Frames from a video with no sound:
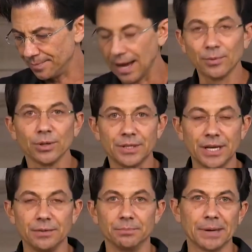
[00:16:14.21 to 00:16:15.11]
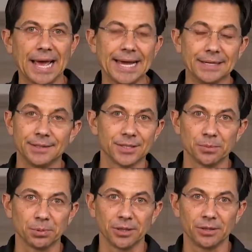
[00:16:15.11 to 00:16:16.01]
really didn't, but I hated
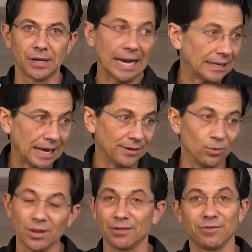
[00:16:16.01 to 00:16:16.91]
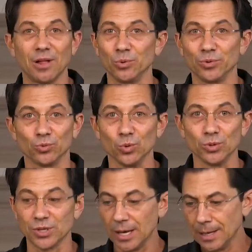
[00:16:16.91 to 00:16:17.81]
discipline. I don't like following
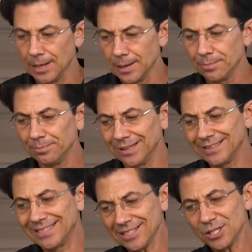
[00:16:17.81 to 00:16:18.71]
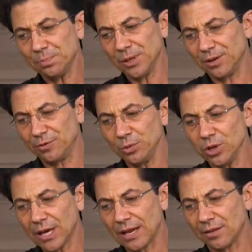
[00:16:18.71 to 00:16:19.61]
rules. But discipline, if you
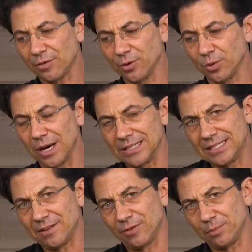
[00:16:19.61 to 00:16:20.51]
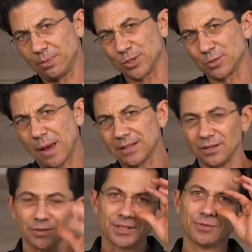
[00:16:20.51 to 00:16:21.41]
look at it through a different
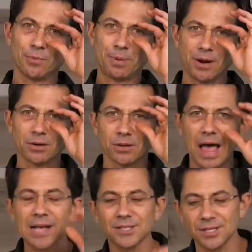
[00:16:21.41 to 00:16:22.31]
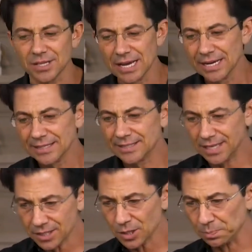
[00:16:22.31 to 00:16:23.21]
perspective, a different pair of glasses,
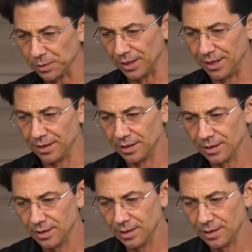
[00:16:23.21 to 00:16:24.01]
discipline